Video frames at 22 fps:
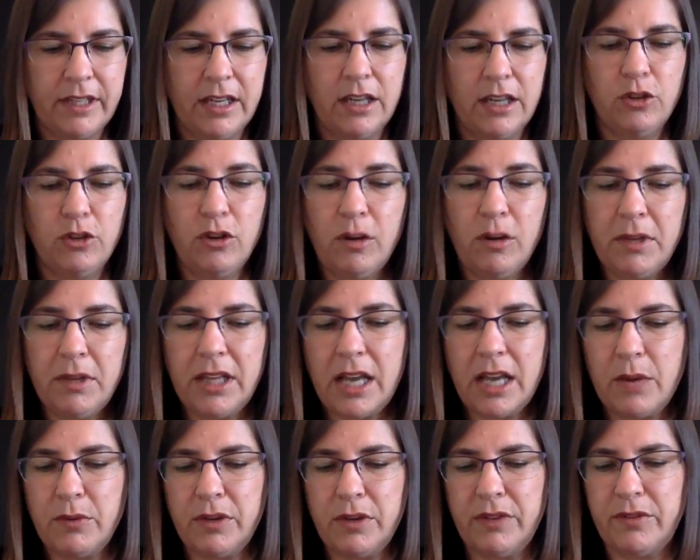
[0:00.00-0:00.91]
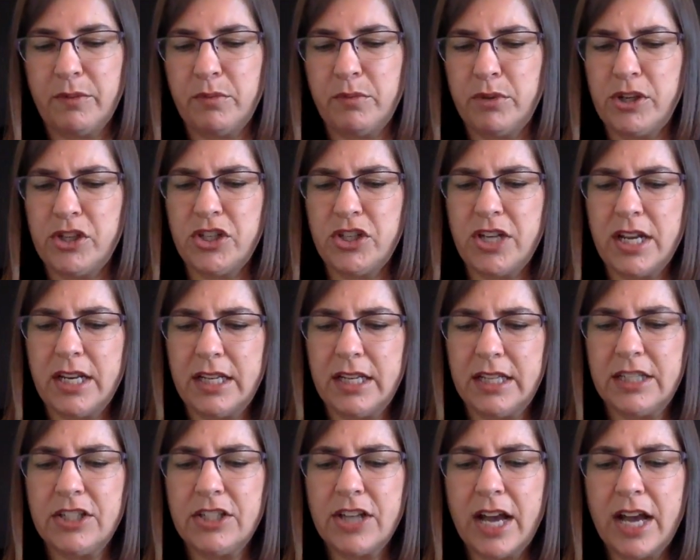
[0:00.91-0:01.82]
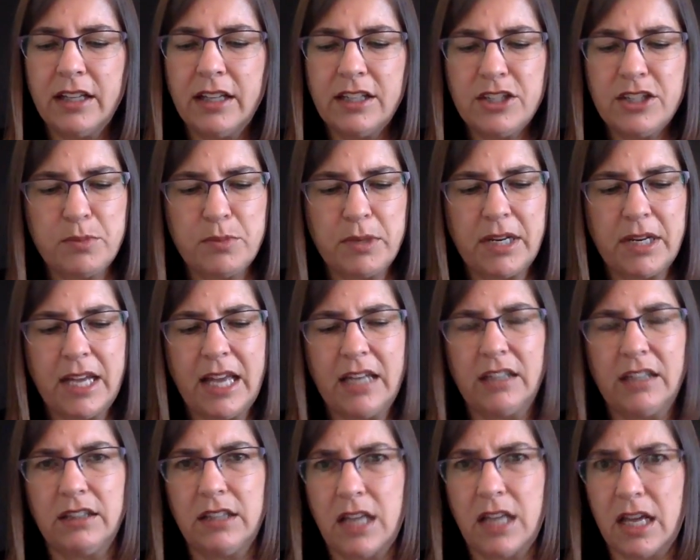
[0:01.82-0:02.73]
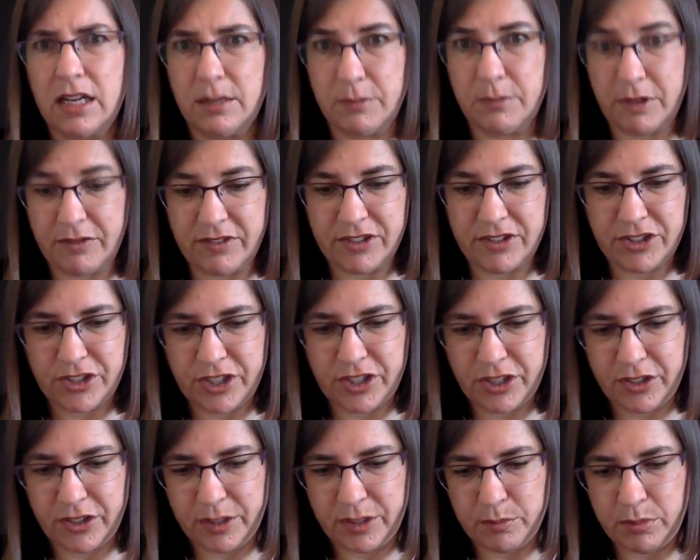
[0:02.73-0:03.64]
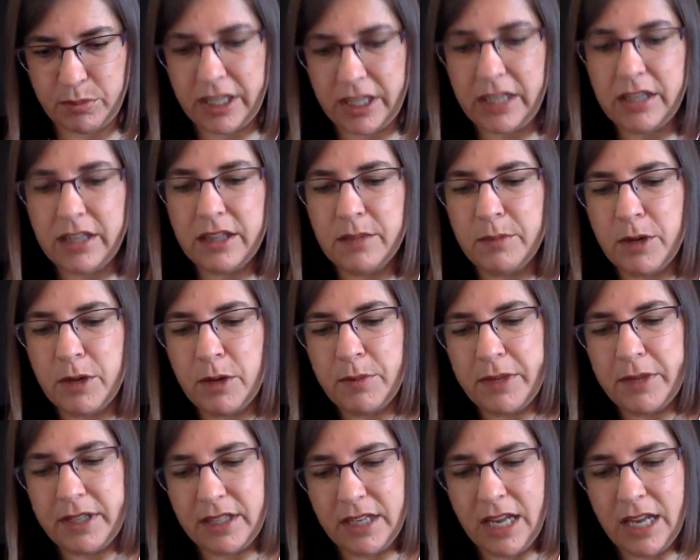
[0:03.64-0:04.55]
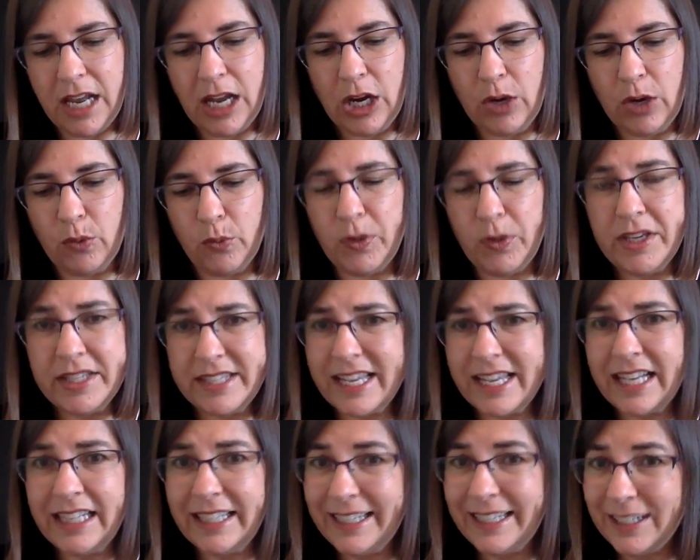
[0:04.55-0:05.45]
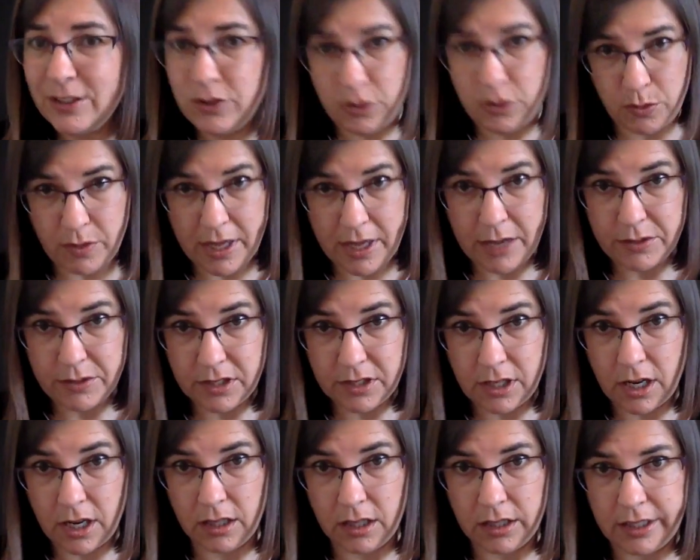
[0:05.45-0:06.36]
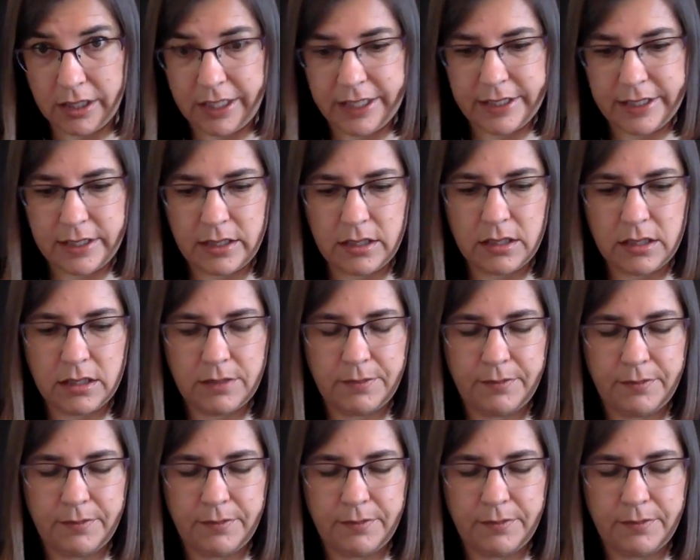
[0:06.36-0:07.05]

Normally I would have appreciated the challenge, but I had a lot on my vegetarian plate at the moment, resettling 2,000 colonists.